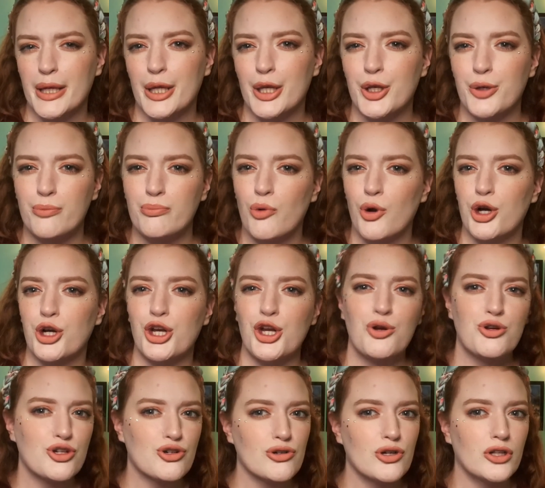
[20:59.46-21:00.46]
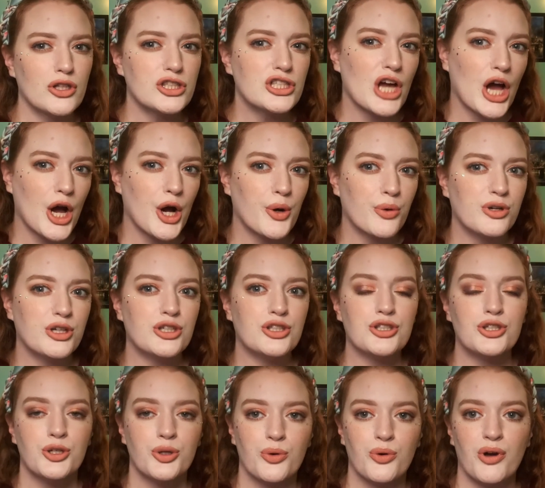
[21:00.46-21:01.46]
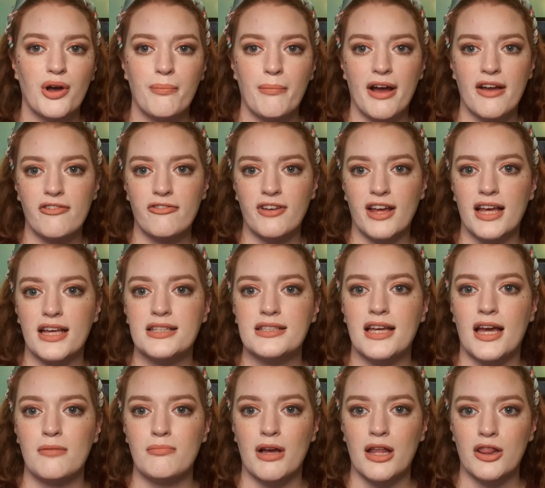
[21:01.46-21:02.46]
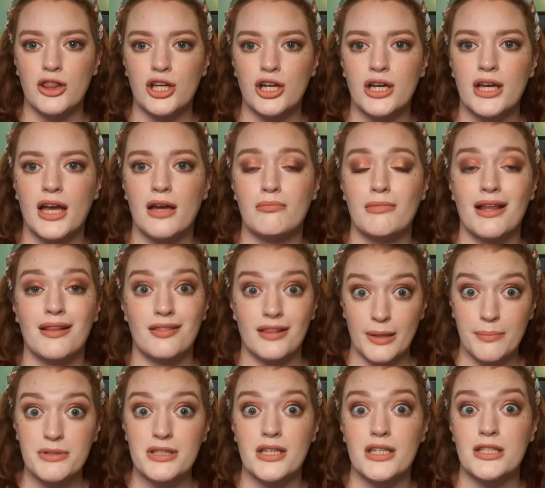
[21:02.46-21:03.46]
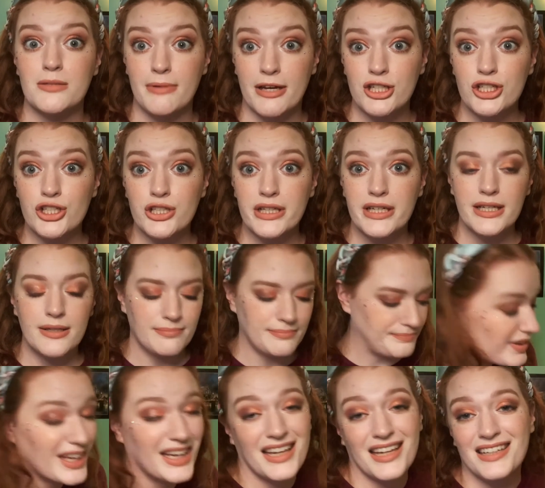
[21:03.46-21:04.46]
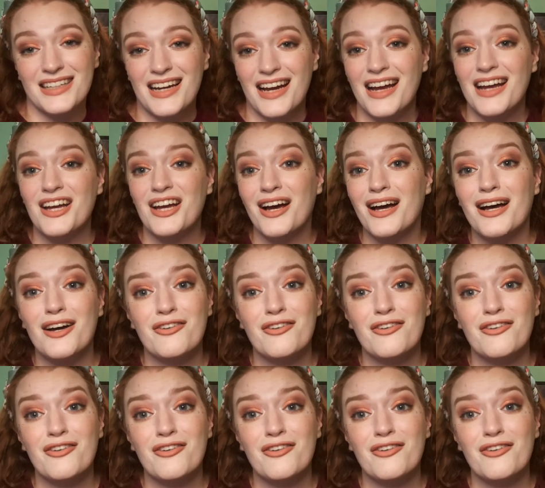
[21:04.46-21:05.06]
more neutral tone to my face and my look and my lips especially. And I